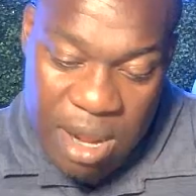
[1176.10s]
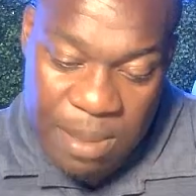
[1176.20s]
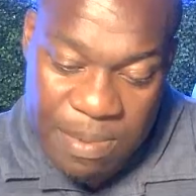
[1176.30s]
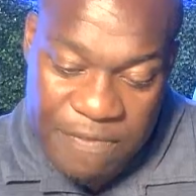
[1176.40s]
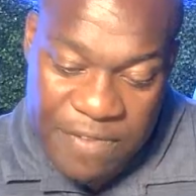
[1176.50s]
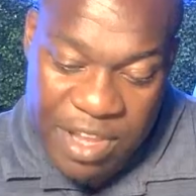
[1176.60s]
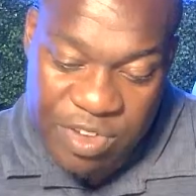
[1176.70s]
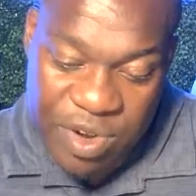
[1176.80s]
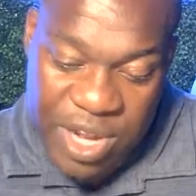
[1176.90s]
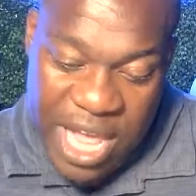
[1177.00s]

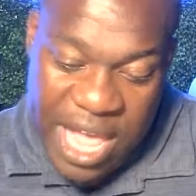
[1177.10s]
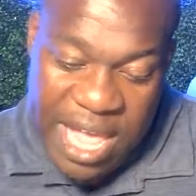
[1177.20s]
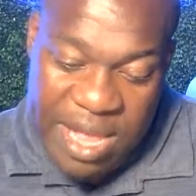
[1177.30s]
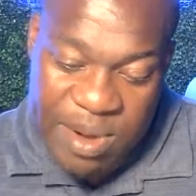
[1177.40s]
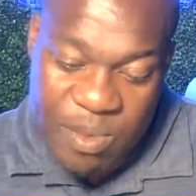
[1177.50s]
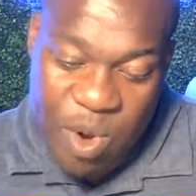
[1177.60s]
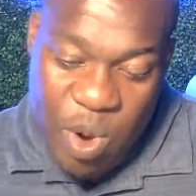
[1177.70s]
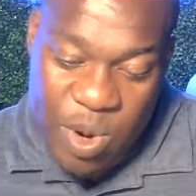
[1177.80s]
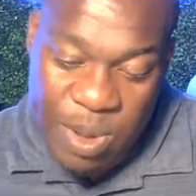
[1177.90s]
professor that wrote